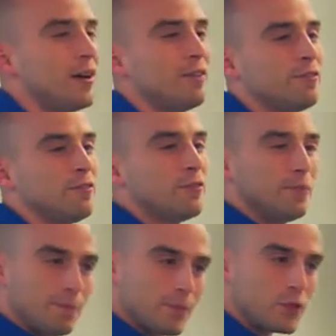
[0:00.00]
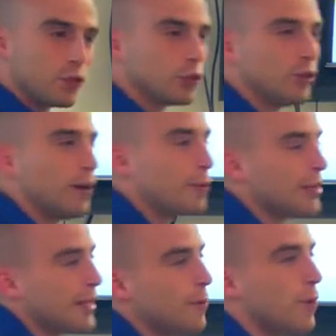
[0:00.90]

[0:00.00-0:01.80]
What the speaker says: of social networking,